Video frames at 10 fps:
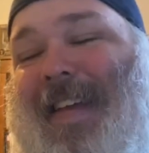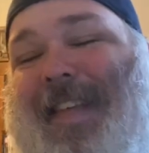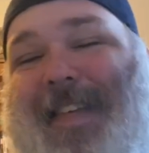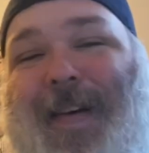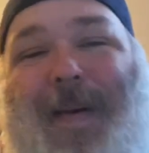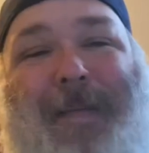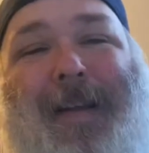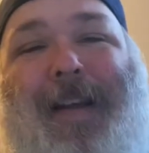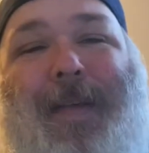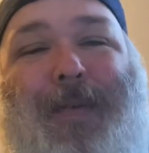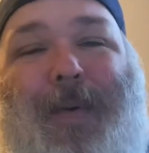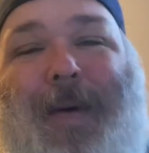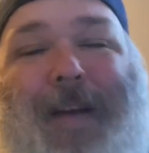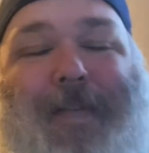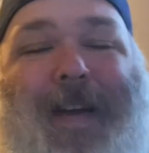So I'm going to go through
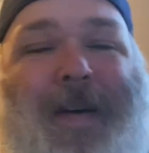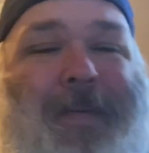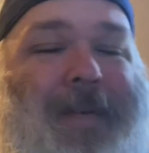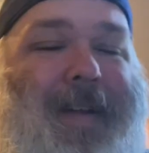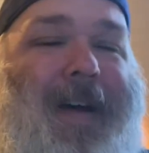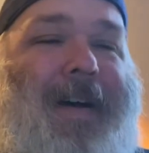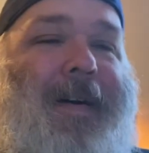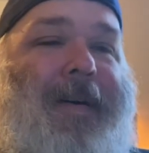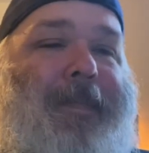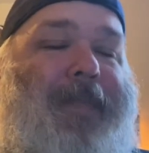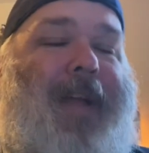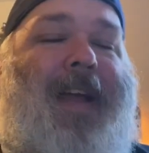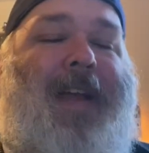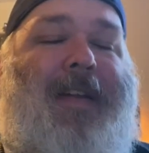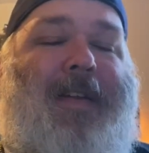what I found
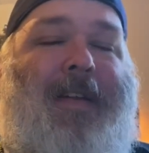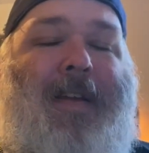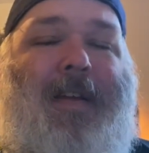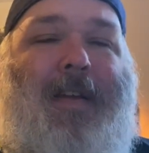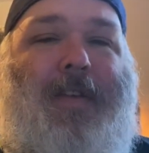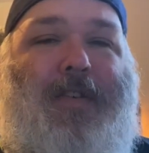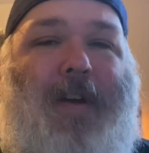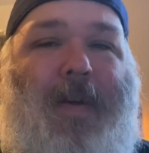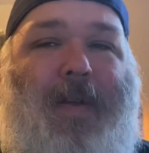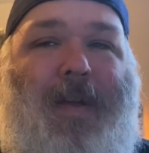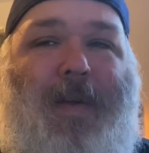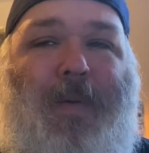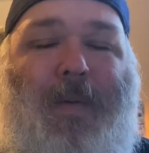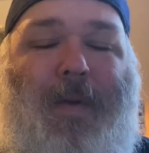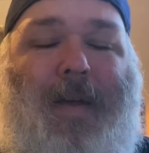and show
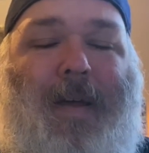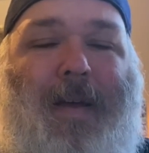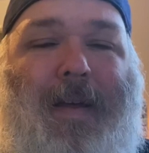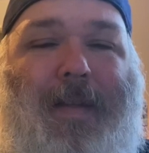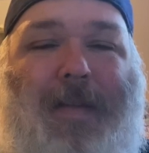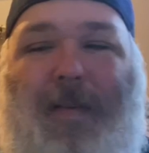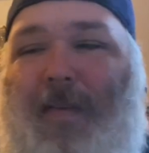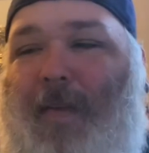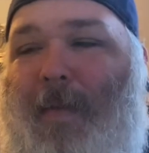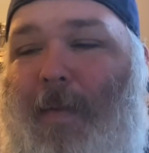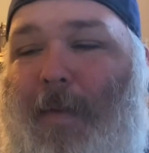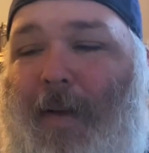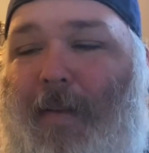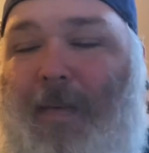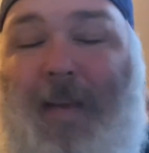you some of the
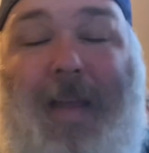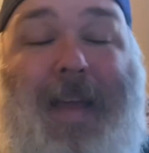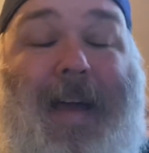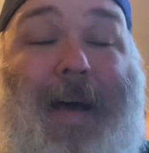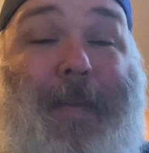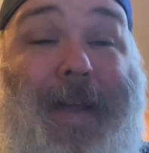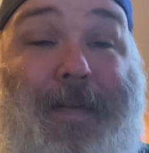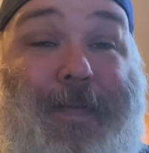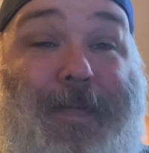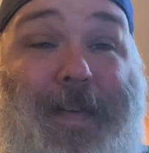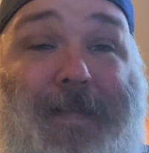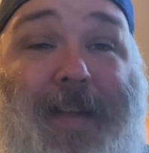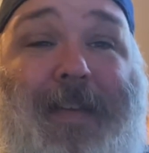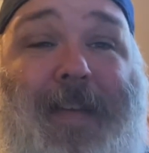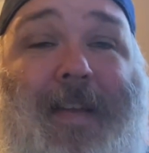books. I paid
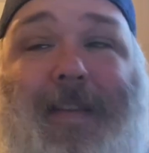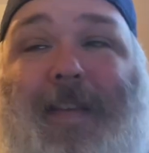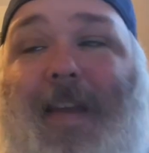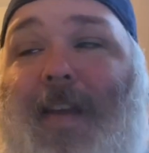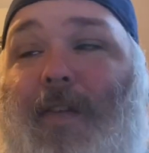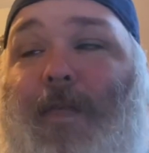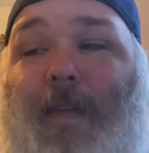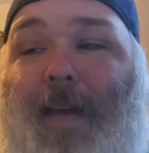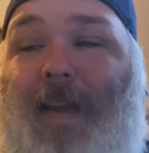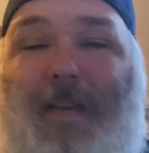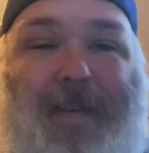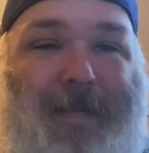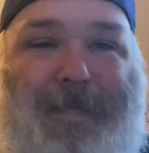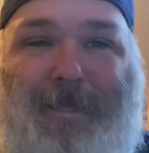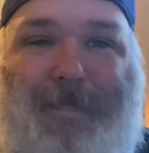50 cents each for these.
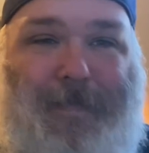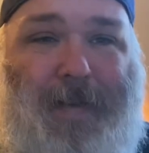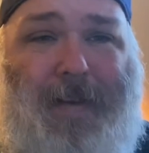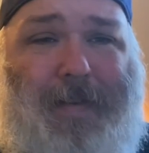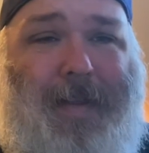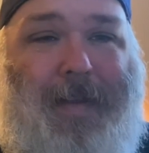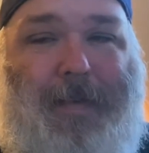50 cents.